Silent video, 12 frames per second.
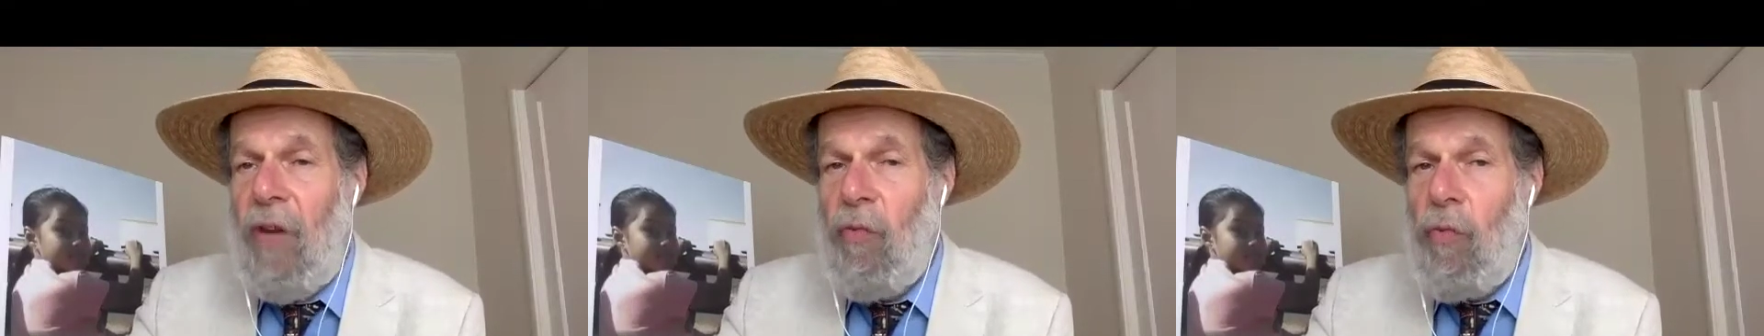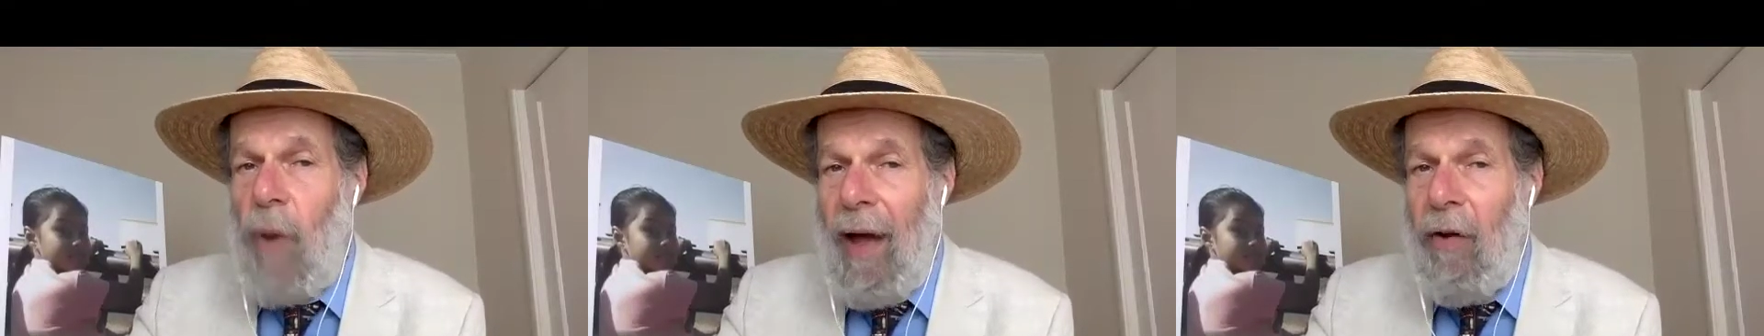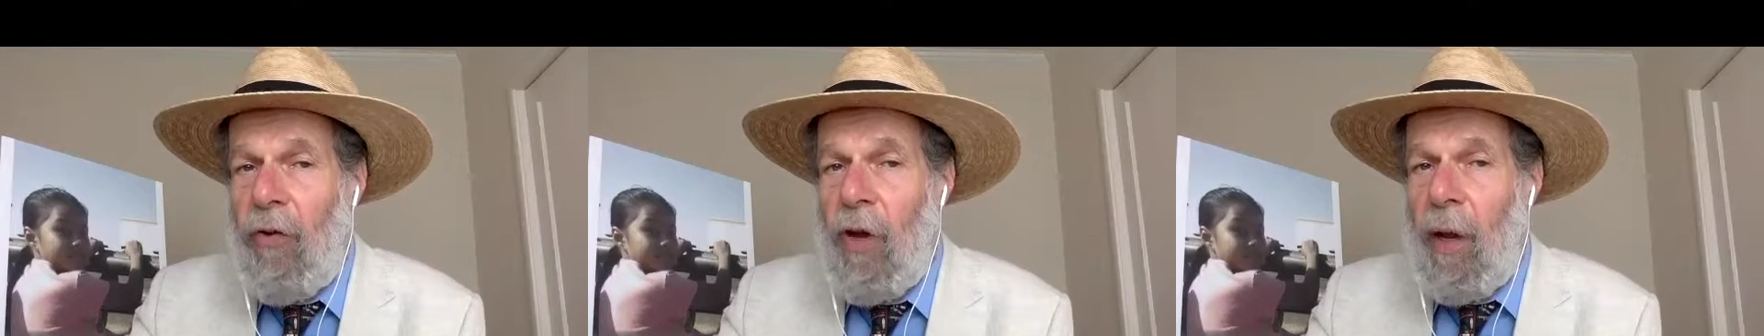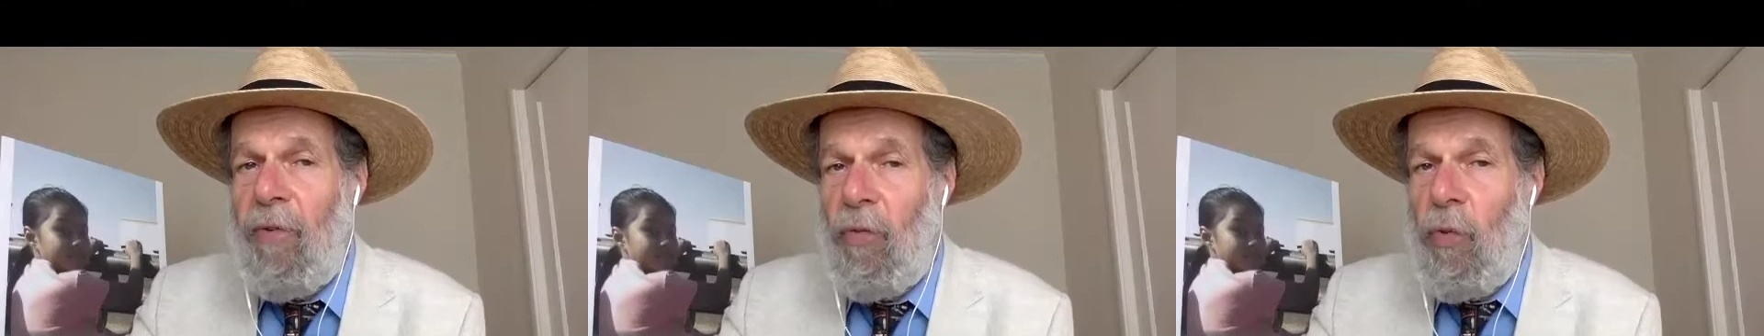and
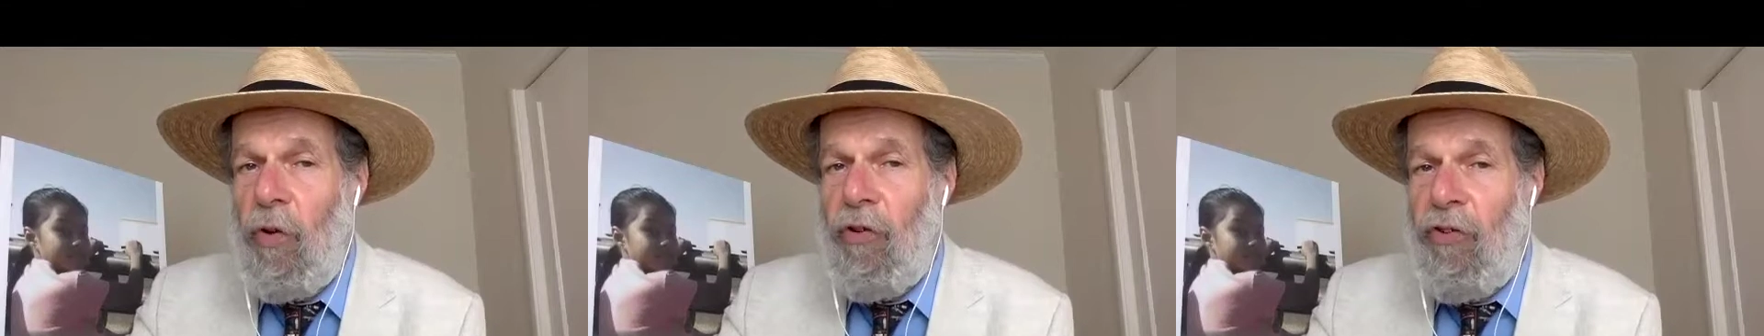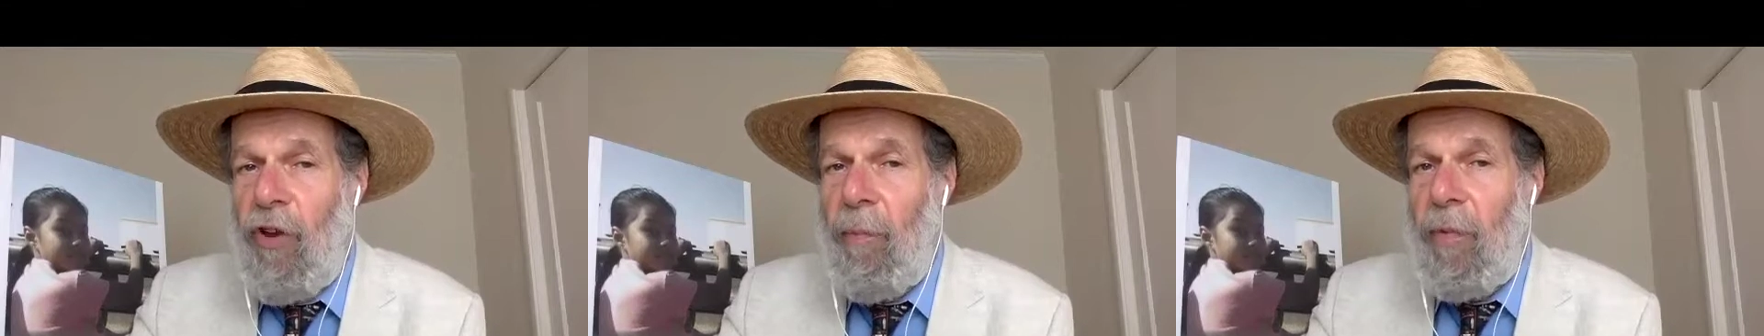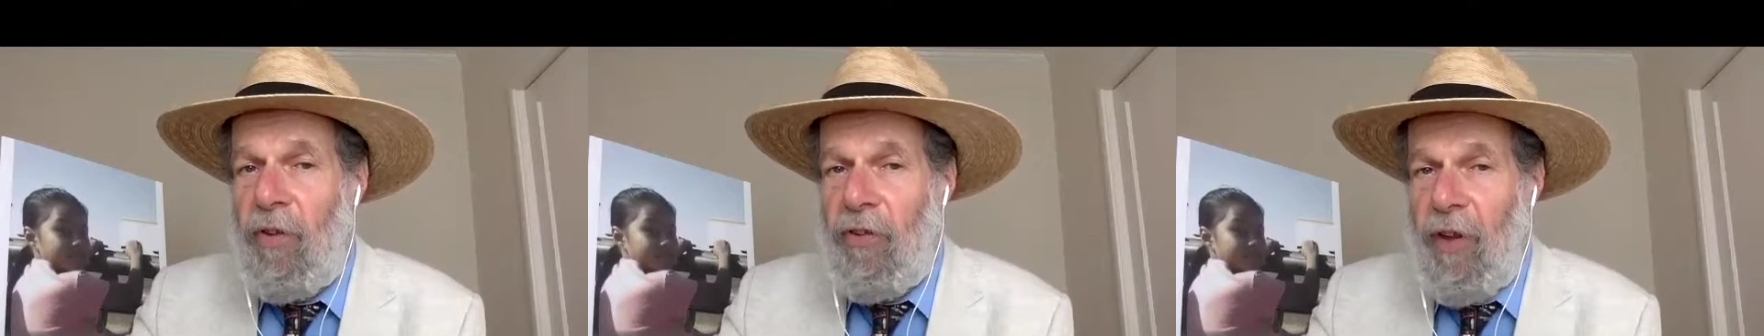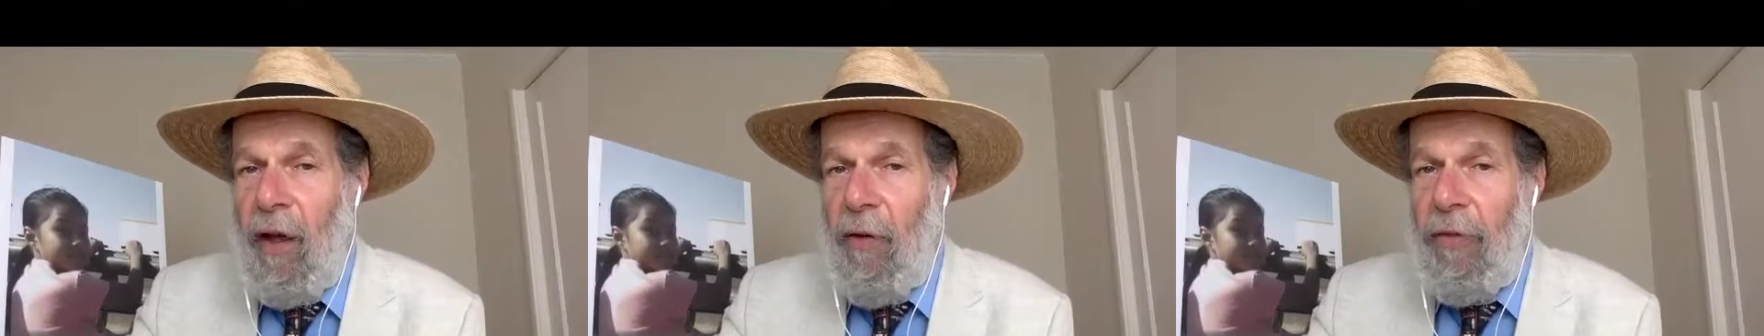roundups were shipped
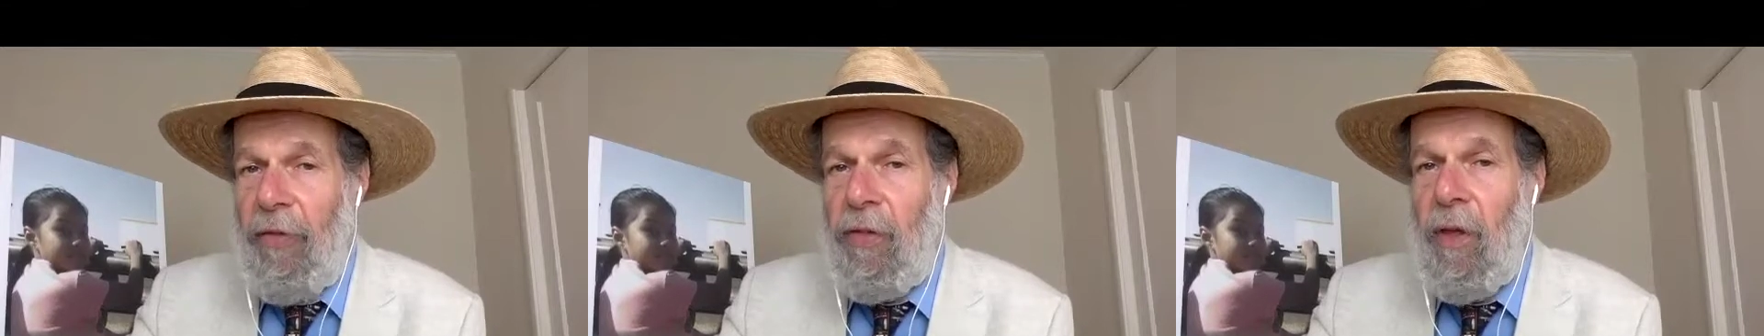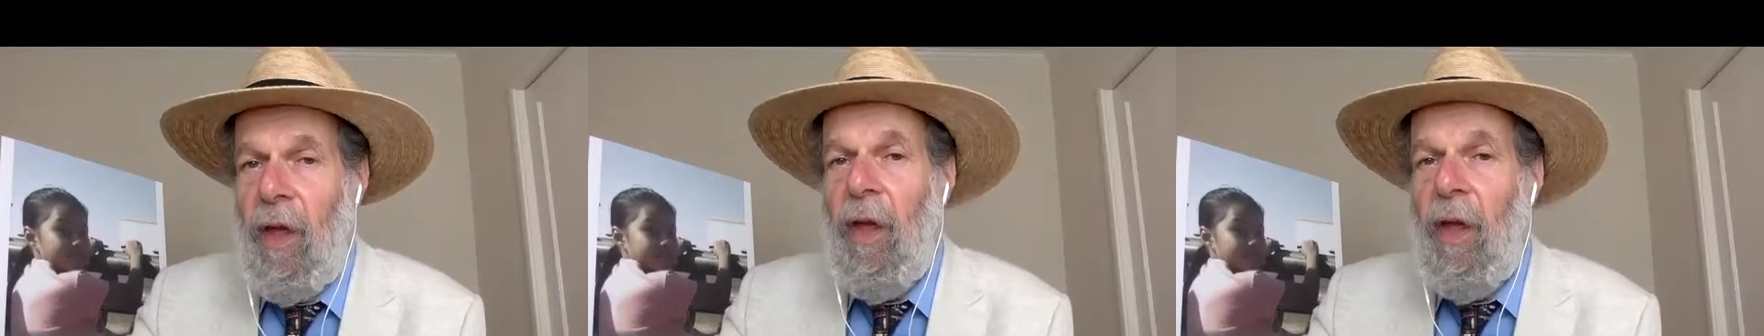south.